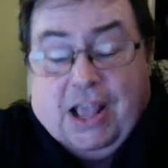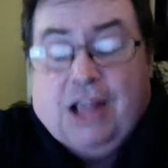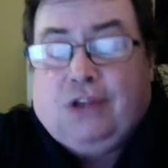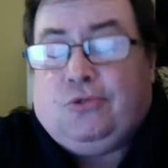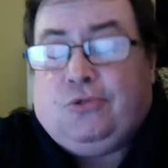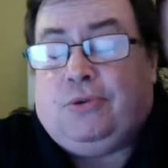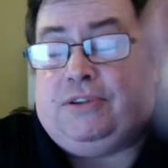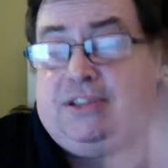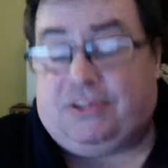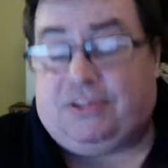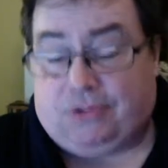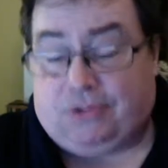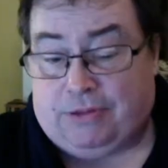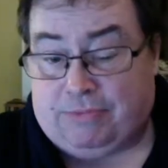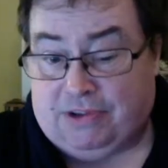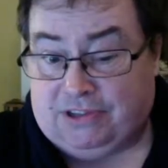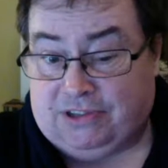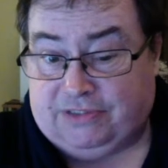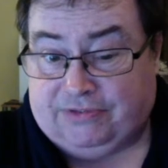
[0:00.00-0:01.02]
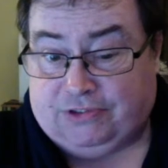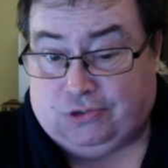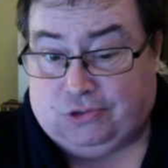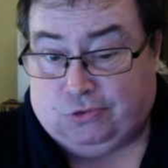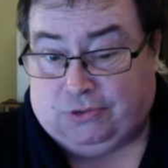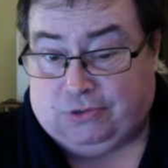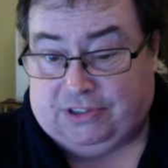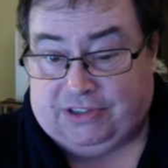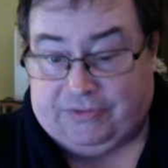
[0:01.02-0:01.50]
twenty-three birds of
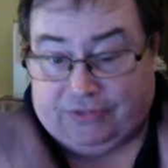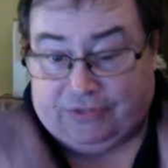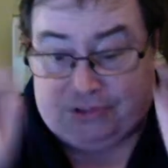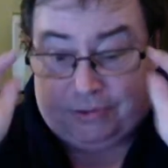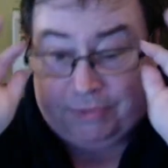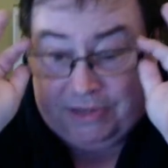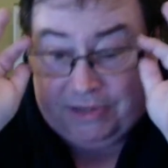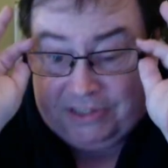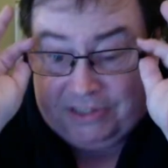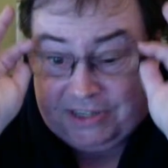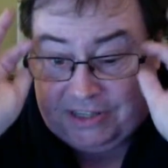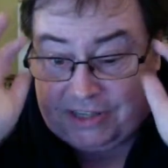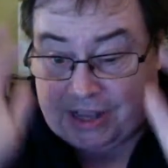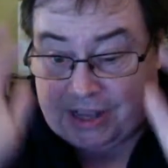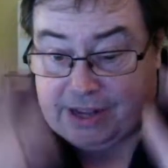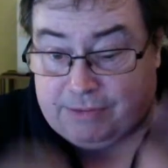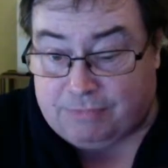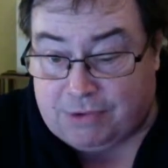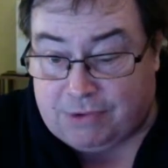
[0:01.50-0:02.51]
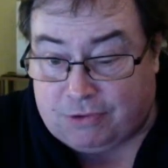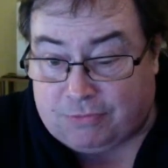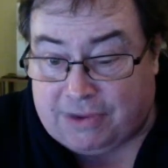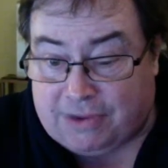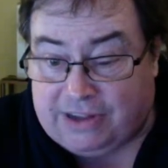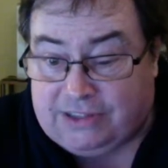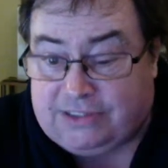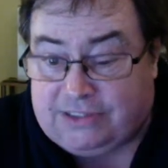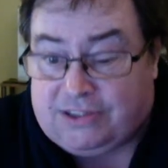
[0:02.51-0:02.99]
assorted different species, eight
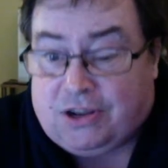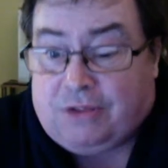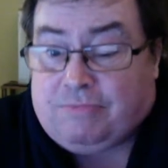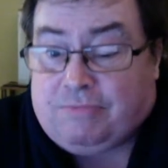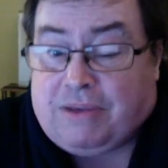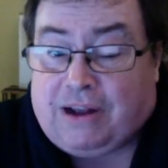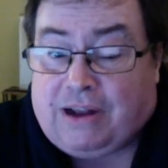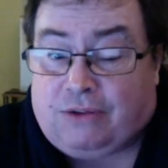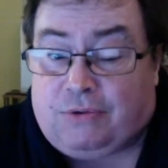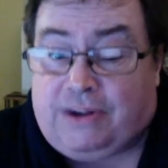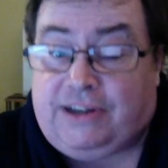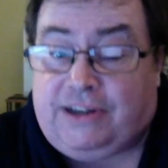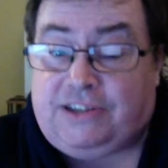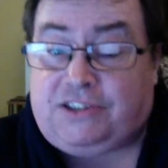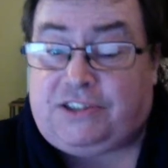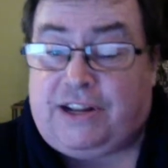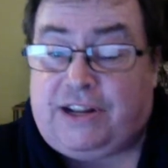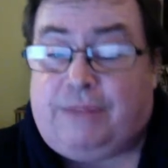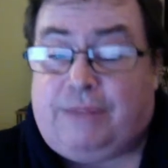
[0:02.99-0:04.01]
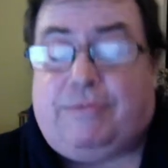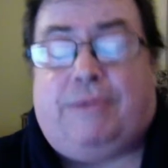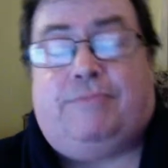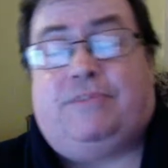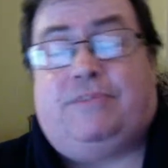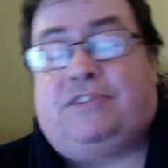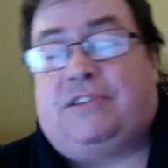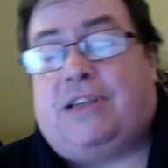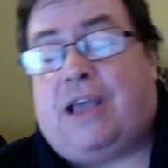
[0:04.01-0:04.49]
milkmaids, nine ballerinas, ten
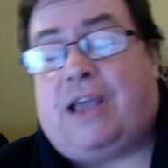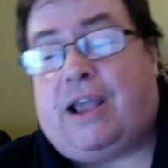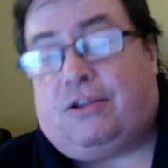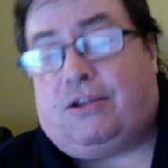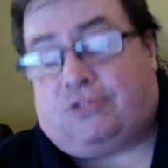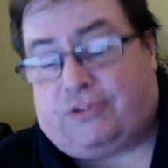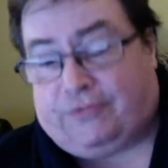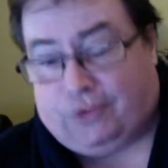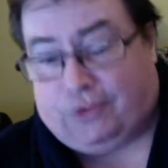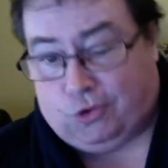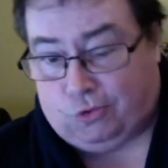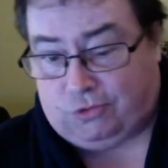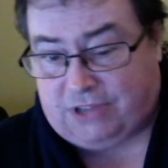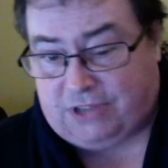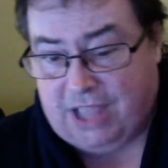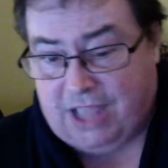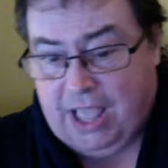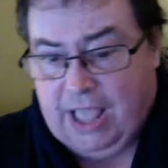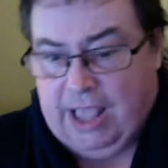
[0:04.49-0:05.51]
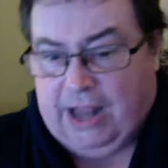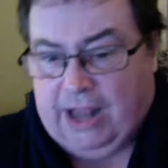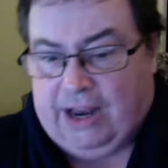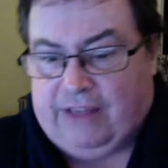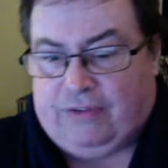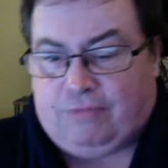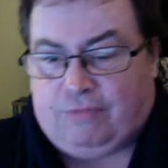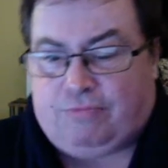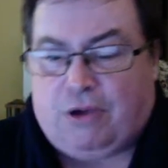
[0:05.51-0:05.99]
members of the House of Lords,
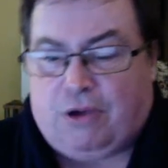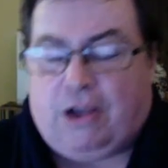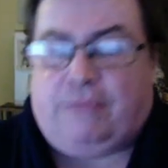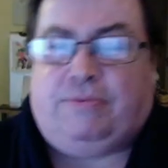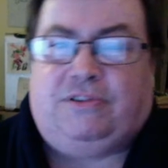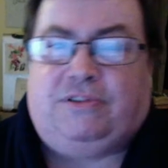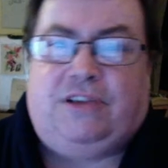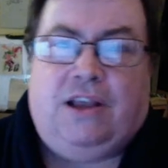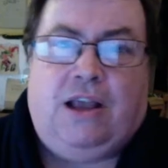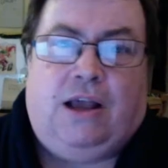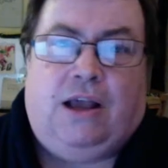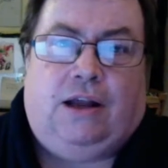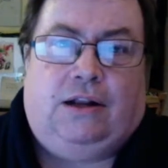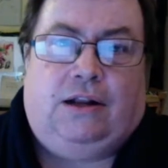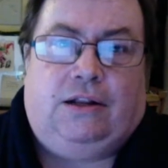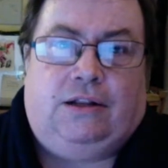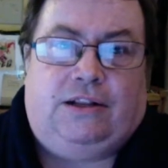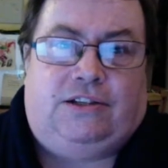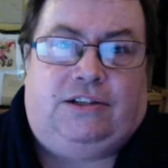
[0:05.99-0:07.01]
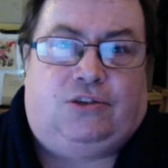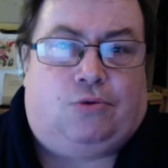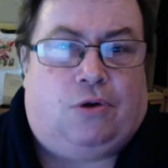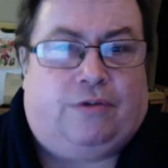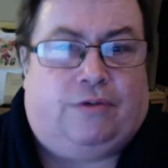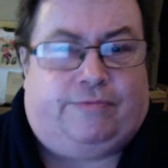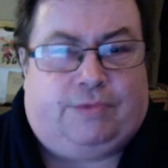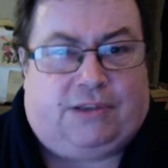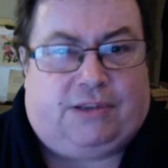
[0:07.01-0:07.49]
eleven pipers, and at least
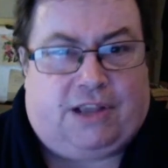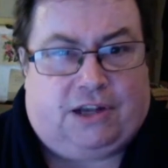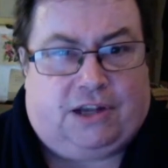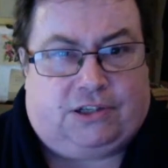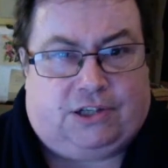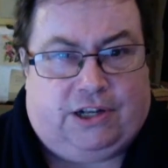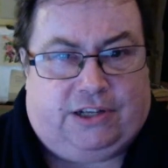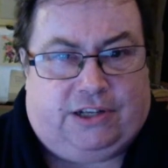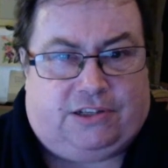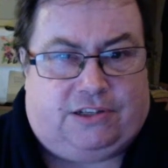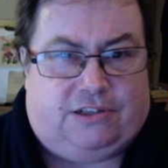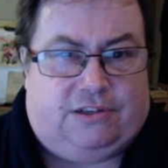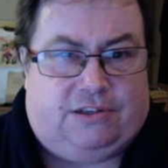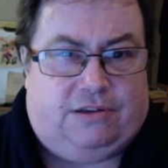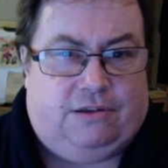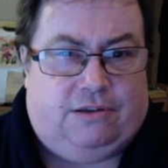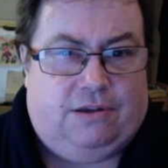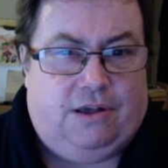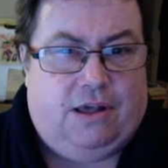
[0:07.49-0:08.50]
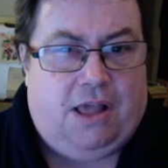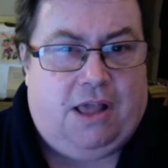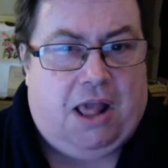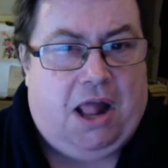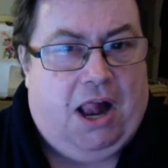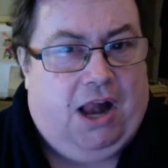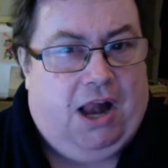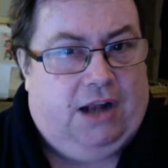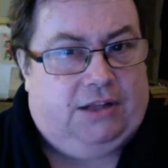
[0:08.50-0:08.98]
twelve percussionists.
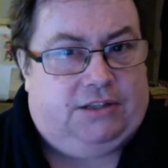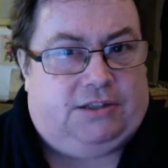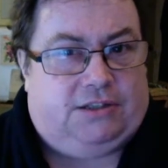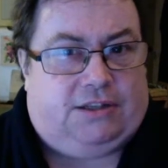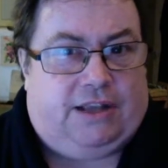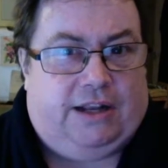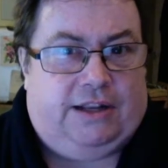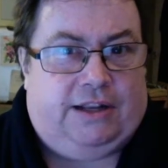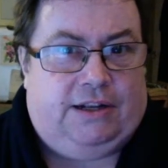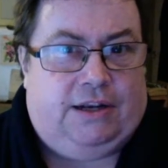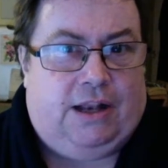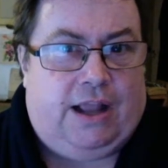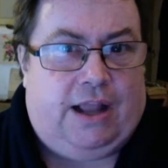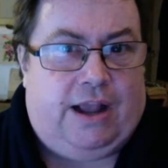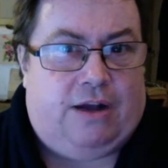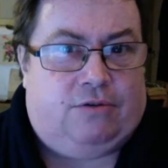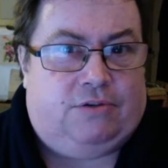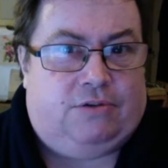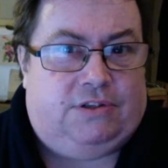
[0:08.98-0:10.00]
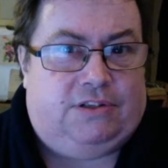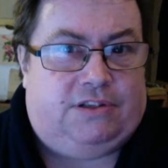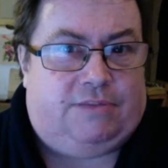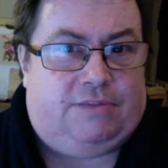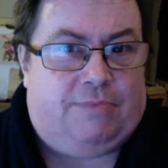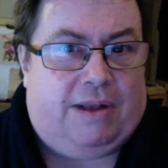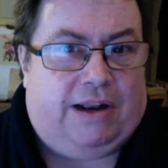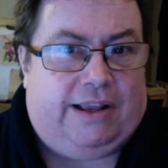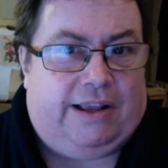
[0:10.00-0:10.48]
It's getting loud and
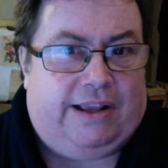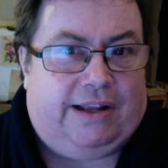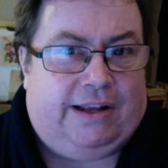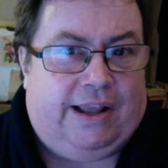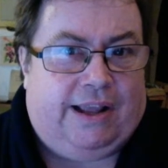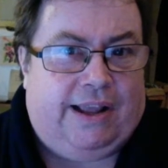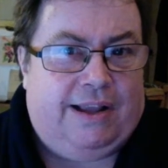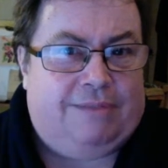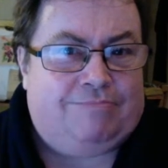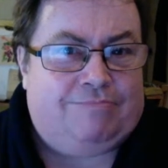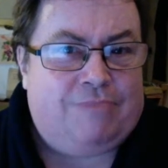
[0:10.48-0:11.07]
smelly in here.